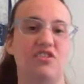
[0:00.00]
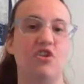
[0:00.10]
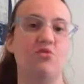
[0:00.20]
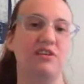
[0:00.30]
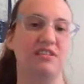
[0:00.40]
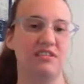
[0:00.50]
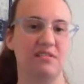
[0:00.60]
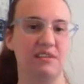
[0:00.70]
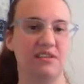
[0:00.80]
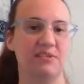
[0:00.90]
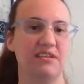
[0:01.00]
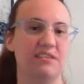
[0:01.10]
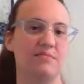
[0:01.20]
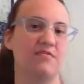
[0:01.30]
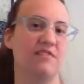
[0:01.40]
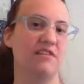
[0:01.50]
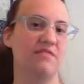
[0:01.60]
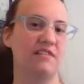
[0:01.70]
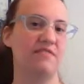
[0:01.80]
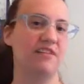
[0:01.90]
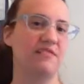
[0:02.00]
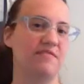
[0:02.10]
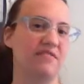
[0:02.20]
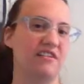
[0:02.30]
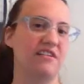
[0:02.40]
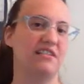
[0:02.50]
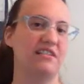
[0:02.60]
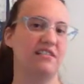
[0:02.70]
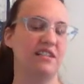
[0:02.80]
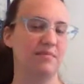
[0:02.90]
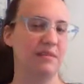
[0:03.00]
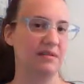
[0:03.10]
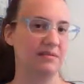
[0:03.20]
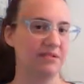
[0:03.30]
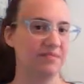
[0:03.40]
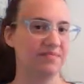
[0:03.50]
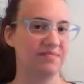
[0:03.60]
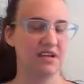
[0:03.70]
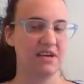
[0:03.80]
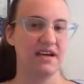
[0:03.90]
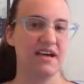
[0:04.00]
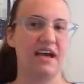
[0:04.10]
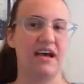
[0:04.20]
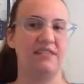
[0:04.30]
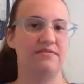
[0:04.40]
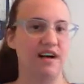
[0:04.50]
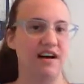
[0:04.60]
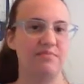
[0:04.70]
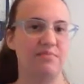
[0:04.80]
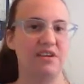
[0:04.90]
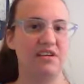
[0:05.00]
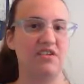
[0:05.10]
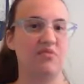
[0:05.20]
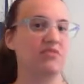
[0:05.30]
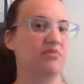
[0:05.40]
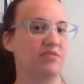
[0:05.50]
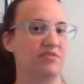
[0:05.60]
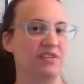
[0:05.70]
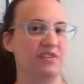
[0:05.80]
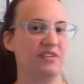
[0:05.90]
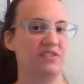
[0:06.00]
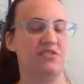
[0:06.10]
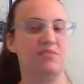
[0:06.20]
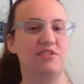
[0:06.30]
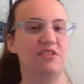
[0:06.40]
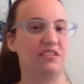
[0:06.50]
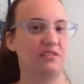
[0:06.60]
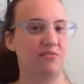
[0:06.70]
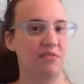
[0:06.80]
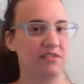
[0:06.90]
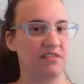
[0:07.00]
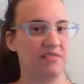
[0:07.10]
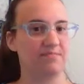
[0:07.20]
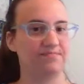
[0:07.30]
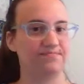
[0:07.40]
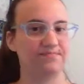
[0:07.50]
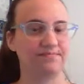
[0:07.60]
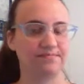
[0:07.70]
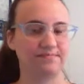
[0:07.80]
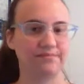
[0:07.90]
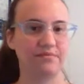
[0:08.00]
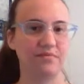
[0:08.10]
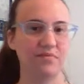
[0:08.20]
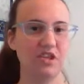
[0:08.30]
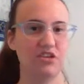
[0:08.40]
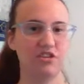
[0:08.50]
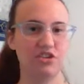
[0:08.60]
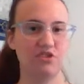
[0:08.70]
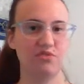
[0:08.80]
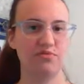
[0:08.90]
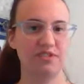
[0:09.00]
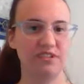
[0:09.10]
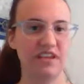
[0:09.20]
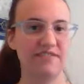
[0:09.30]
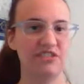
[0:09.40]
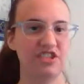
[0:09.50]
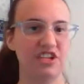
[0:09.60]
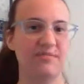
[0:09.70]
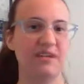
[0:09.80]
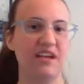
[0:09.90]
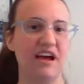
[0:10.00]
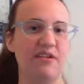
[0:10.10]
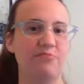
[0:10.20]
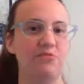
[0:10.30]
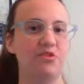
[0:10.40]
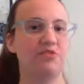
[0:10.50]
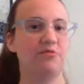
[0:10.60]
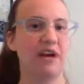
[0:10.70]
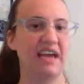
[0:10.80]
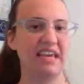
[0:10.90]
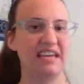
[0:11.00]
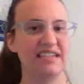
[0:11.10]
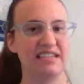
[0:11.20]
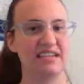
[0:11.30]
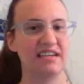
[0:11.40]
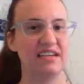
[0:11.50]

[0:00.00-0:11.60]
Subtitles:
no realism, but the realism is very, very, very, very minimal, and 5 being almost perfect. There's almost nothing wrong with it. So for the Savior's Champion, I would rank it